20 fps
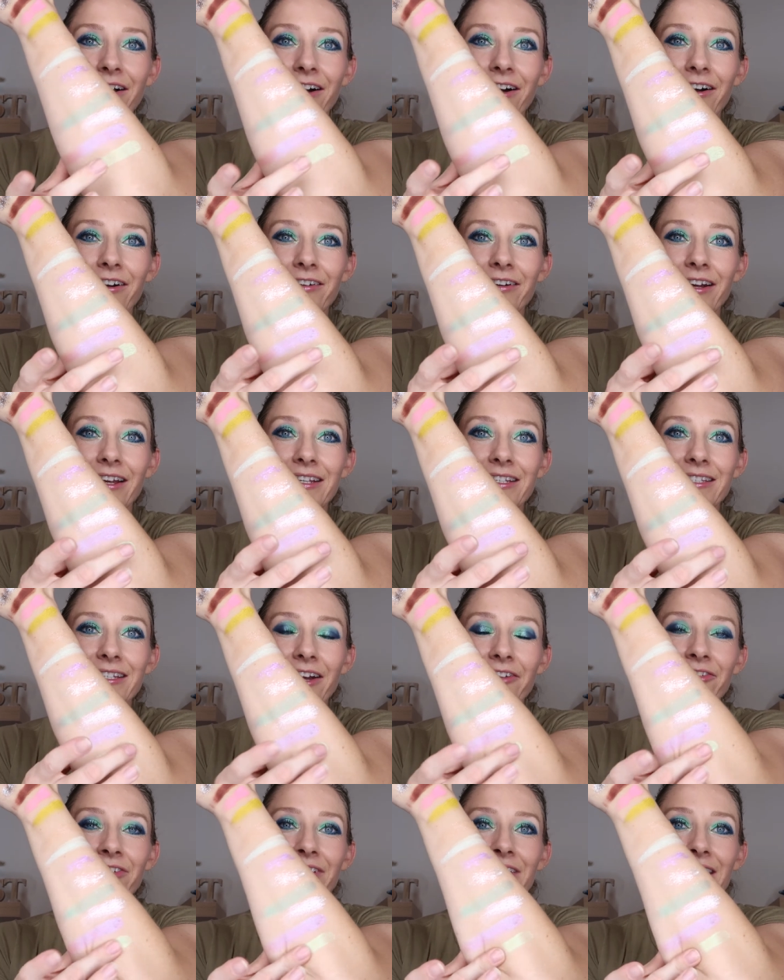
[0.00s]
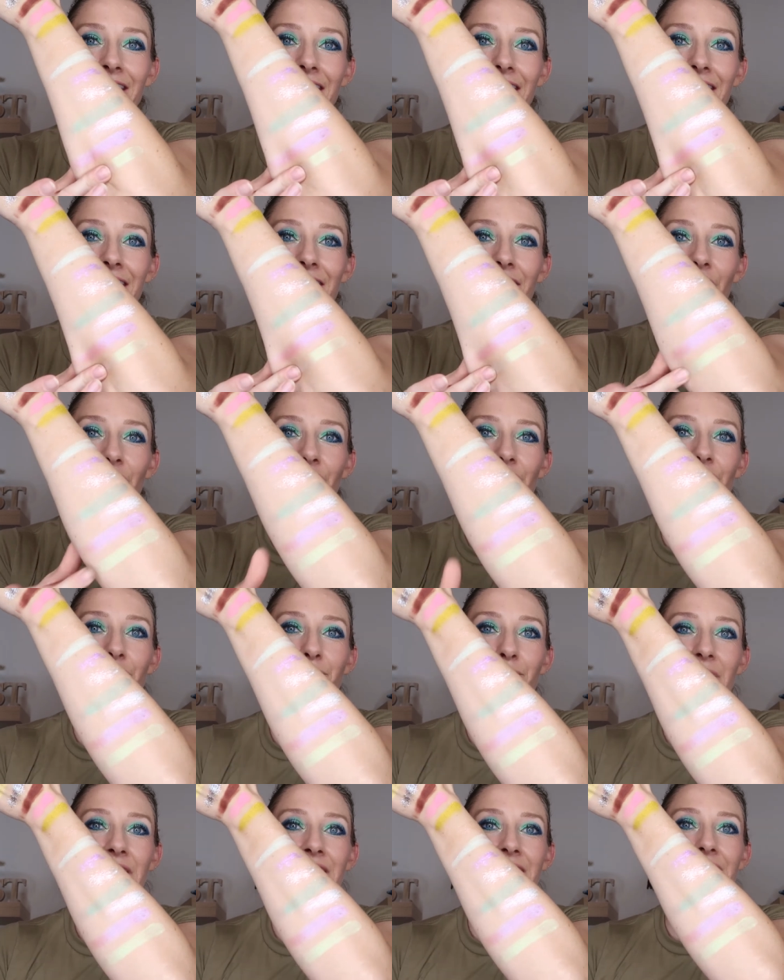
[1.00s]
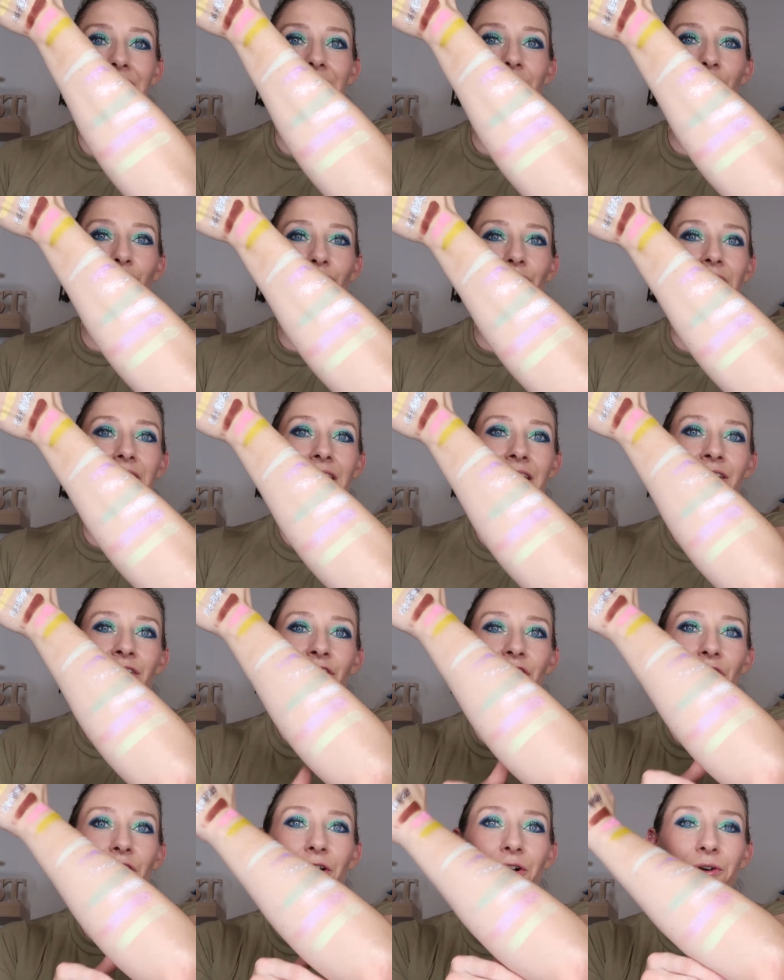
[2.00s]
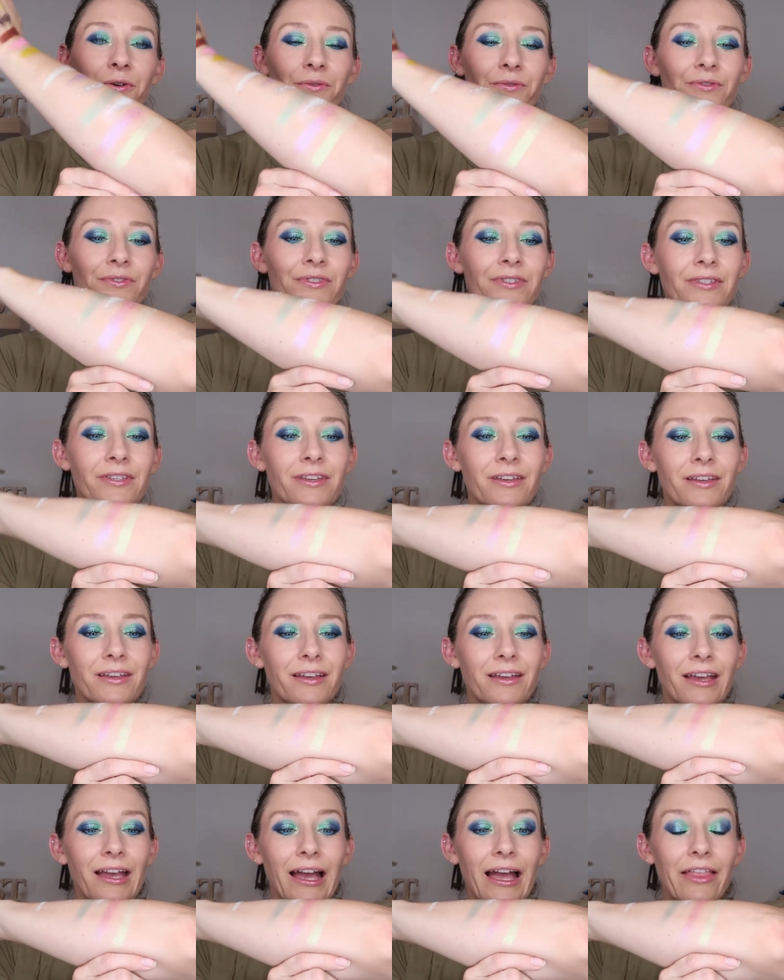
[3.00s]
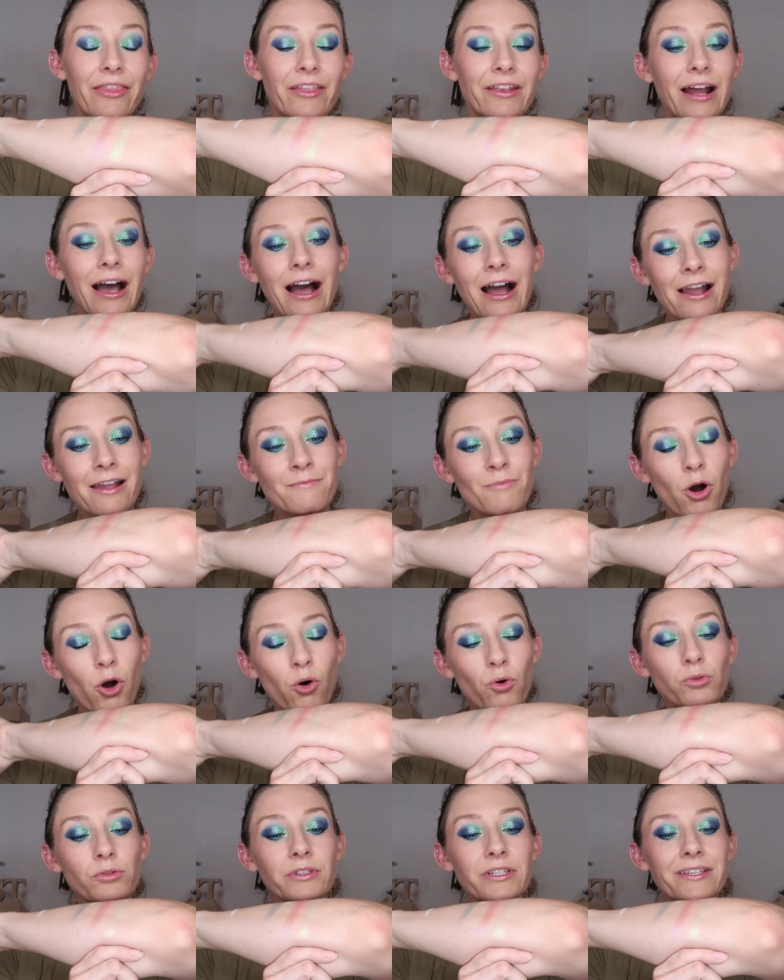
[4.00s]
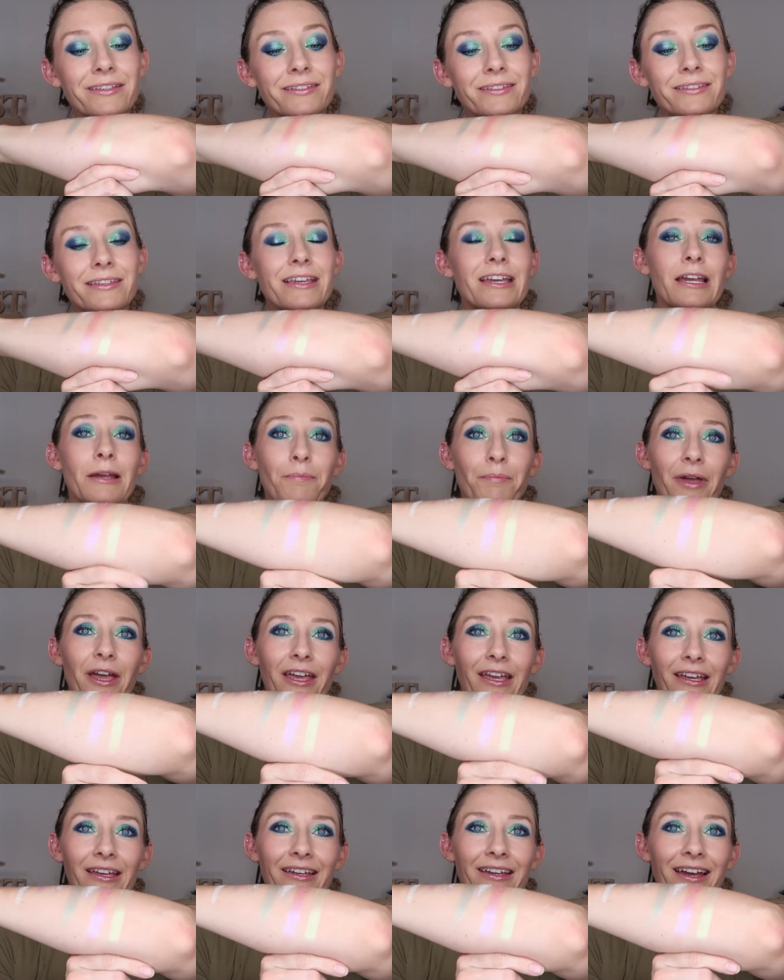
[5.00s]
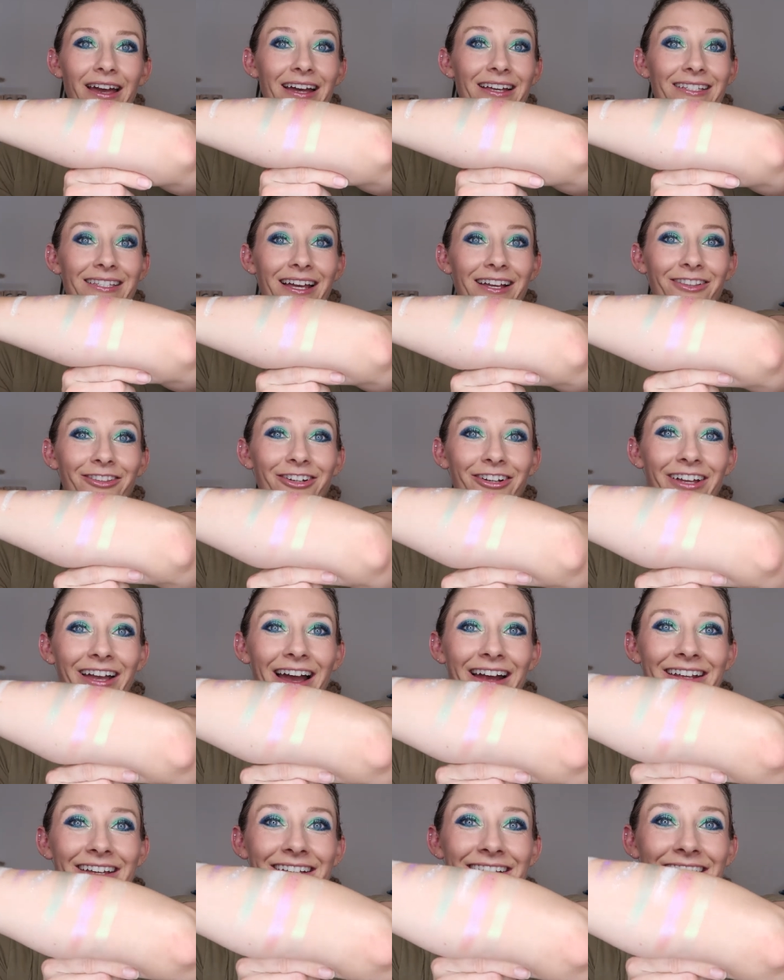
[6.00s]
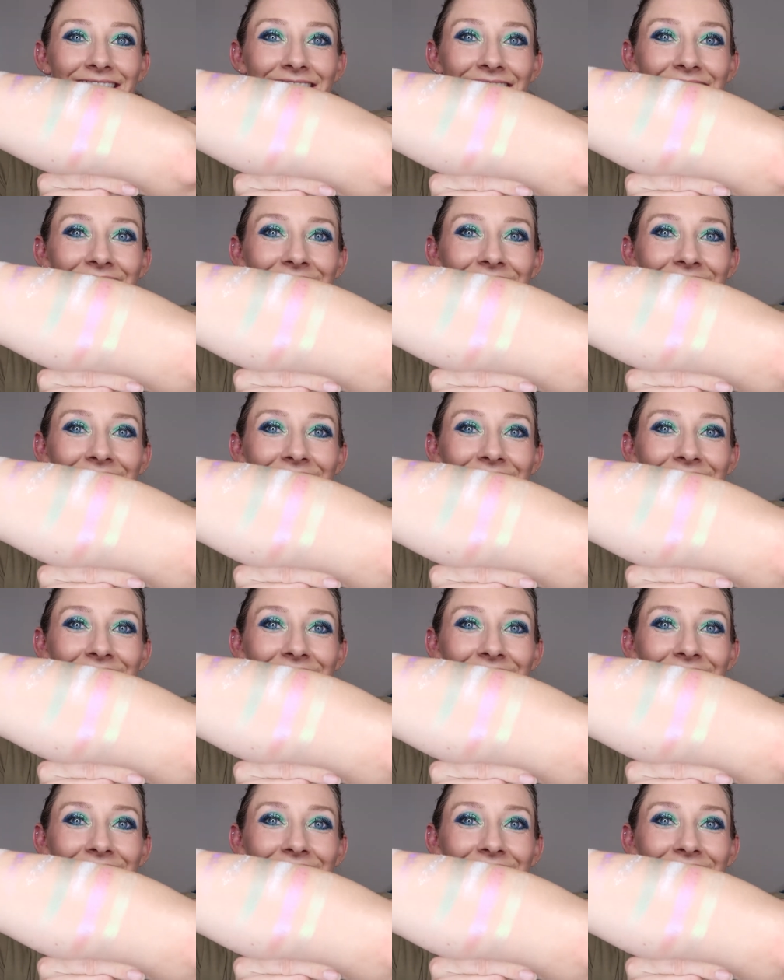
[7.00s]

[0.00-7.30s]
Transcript: All right, definitely getting the minty green tones. And then I'm only seeing pink as I look at it.